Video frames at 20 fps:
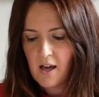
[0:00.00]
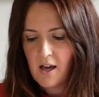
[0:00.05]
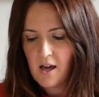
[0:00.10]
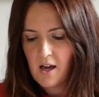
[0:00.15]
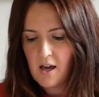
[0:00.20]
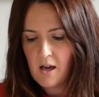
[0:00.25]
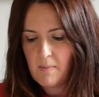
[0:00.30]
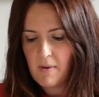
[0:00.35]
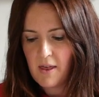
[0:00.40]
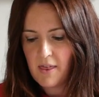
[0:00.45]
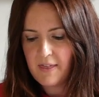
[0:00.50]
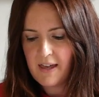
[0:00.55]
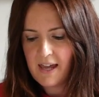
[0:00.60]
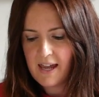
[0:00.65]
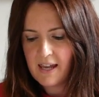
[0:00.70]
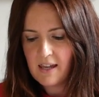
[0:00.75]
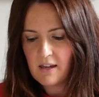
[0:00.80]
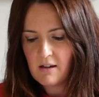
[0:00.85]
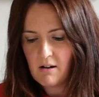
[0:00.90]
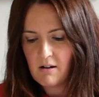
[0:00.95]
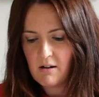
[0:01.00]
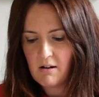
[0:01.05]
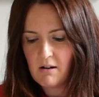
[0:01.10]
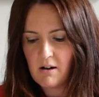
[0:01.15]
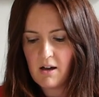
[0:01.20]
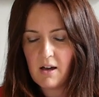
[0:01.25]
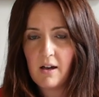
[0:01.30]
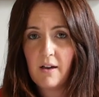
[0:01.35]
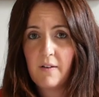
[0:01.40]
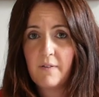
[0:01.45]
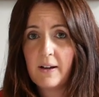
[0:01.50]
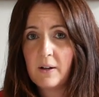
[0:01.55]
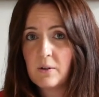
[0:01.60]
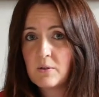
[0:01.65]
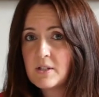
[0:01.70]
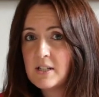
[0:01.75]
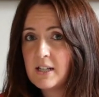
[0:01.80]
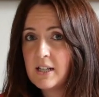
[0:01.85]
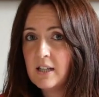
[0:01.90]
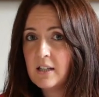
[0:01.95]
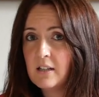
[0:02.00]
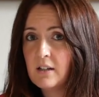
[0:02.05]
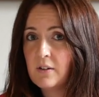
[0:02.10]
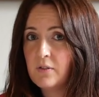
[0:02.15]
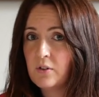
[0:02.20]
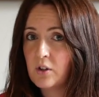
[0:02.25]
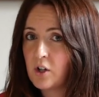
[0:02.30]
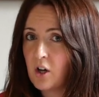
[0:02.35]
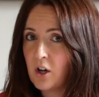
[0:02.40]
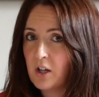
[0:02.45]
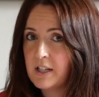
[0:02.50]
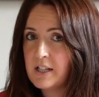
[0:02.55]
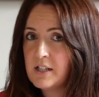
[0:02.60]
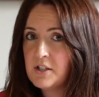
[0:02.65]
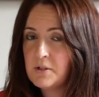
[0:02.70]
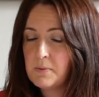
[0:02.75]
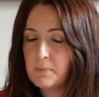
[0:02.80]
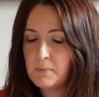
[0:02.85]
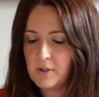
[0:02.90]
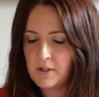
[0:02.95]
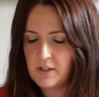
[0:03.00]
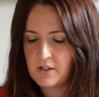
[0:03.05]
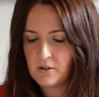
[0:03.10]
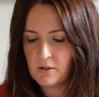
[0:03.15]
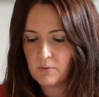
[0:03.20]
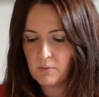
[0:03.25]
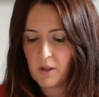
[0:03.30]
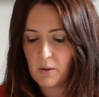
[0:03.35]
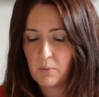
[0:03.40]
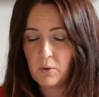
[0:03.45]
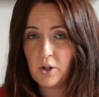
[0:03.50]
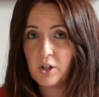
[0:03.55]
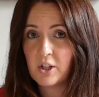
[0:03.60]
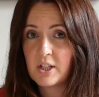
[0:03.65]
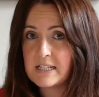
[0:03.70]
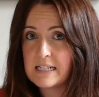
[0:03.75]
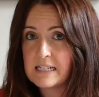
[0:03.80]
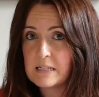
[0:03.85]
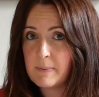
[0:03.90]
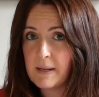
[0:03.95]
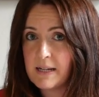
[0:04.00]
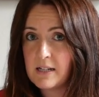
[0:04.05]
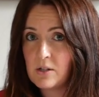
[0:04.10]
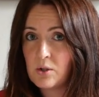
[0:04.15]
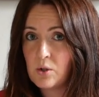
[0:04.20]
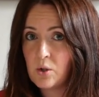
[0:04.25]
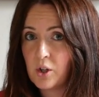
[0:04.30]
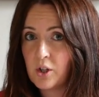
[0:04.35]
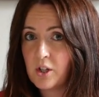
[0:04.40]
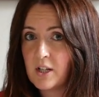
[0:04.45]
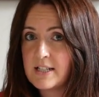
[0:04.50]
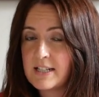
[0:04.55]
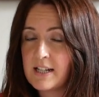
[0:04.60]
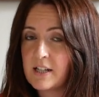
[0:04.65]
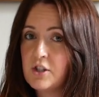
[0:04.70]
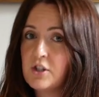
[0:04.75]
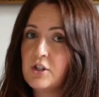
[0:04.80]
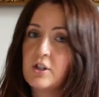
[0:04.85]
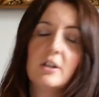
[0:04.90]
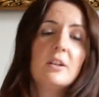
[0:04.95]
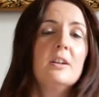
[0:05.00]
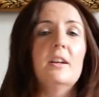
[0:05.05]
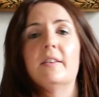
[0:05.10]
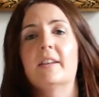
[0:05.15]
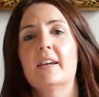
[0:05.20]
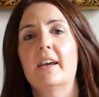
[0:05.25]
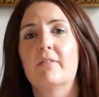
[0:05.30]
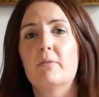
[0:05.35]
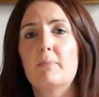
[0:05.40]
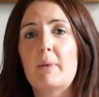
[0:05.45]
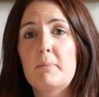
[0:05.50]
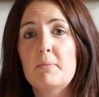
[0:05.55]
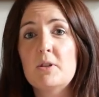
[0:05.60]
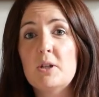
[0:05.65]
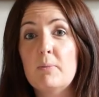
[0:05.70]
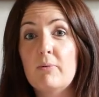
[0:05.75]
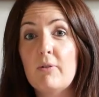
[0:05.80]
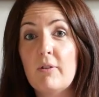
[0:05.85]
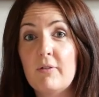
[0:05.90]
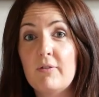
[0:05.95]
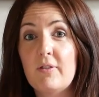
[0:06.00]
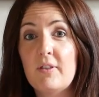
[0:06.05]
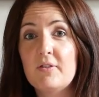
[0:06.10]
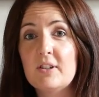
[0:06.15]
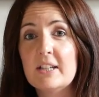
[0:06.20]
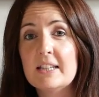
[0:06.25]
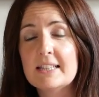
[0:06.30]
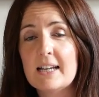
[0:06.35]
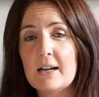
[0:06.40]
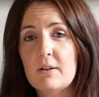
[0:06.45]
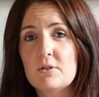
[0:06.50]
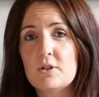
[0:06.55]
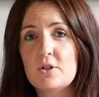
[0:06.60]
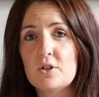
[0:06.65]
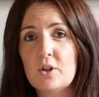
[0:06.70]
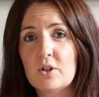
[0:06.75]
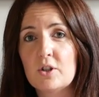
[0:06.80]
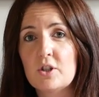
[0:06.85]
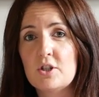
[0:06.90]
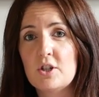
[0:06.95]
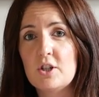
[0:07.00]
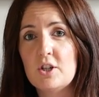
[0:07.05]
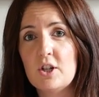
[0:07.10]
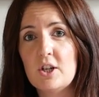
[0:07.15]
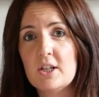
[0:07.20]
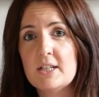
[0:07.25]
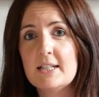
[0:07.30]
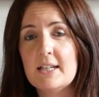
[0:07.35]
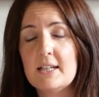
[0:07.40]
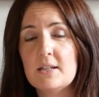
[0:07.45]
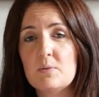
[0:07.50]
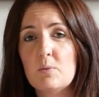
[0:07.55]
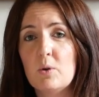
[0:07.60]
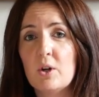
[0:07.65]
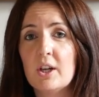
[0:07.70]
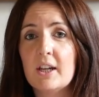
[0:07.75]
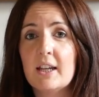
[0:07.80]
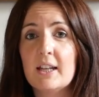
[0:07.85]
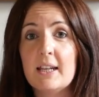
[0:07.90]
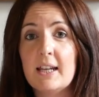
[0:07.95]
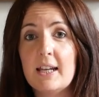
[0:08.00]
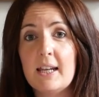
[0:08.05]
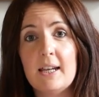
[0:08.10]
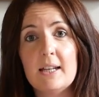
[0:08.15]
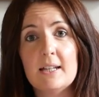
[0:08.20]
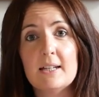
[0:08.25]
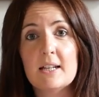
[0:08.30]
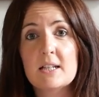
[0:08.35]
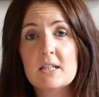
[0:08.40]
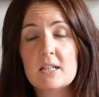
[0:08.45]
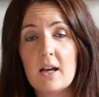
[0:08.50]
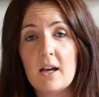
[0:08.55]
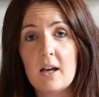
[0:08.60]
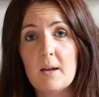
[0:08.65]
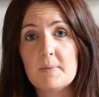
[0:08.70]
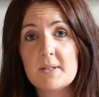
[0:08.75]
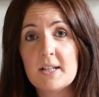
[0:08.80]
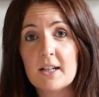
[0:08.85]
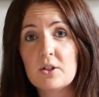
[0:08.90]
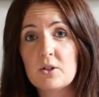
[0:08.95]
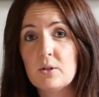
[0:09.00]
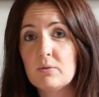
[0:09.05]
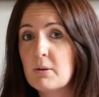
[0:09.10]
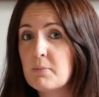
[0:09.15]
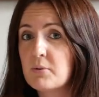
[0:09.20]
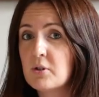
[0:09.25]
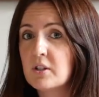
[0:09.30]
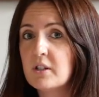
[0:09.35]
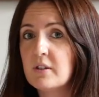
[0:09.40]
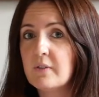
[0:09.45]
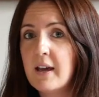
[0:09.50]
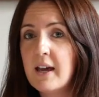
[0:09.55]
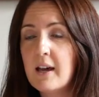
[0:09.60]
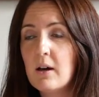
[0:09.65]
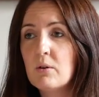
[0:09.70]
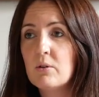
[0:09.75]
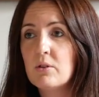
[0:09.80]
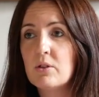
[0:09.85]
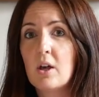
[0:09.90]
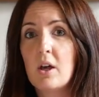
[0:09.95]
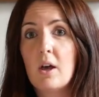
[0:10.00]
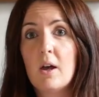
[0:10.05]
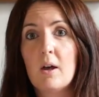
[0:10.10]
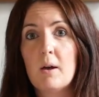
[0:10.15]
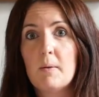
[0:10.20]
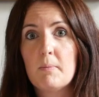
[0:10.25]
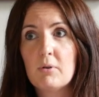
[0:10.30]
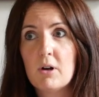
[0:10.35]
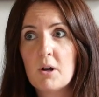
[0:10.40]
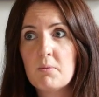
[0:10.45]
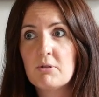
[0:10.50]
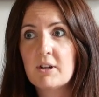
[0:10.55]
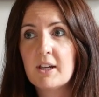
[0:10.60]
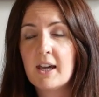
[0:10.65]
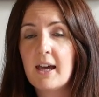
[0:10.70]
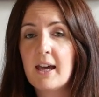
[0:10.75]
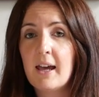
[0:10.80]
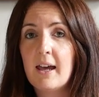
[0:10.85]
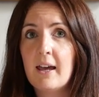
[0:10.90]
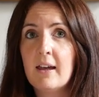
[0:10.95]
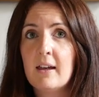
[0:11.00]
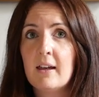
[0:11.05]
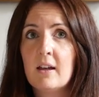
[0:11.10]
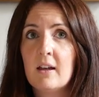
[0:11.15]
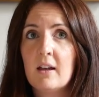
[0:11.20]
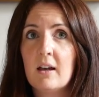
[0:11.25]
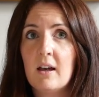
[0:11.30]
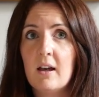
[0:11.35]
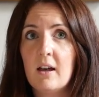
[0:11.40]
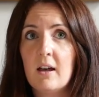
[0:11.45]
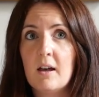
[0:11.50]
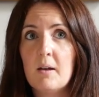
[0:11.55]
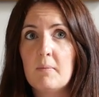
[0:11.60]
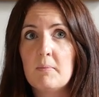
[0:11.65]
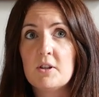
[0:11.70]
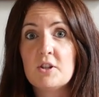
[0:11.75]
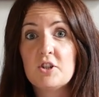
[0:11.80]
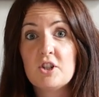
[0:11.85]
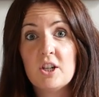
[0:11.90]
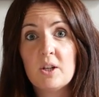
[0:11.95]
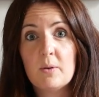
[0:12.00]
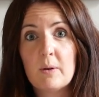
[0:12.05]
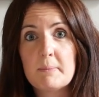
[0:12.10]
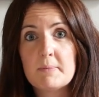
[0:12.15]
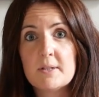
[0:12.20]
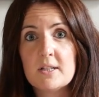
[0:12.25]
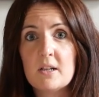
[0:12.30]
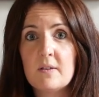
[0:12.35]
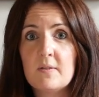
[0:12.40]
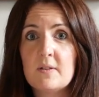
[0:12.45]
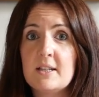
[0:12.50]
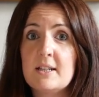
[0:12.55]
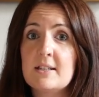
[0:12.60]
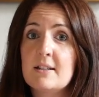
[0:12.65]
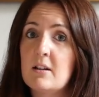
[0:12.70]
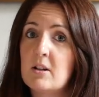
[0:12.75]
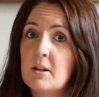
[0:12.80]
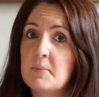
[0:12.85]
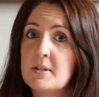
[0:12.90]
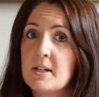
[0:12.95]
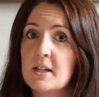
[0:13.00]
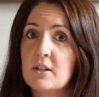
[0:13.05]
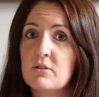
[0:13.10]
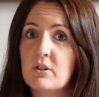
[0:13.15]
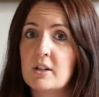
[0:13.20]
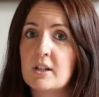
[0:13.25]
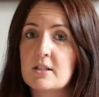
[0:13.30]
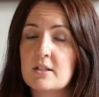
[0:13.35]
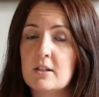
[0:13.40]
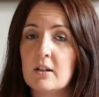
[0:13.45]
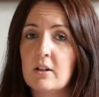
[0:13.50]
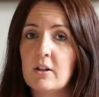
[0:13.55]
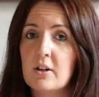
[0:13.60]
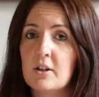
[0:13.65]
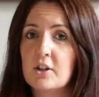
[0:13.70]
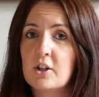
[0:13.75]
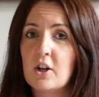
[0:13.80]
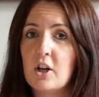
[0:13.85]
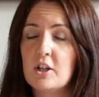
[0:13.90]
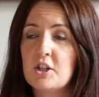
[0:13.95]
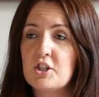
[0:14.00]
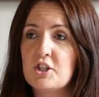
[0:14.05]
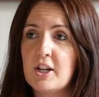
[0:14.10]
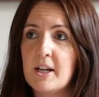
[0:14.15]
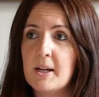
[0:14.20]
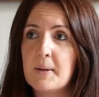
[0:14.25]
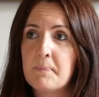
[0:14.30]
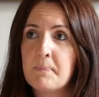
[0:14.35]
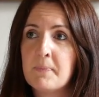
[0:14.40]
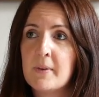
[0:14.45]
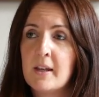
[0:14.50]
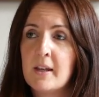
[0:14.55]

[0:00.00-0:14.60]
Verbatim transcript: Um, they are a faculty of the college, but they work as an independent organisation and they have a membership of over 15,000 doctors and nurses working in um, sexual and reproductive health, primary care, um, GUM services and obstetrics and gynaecology.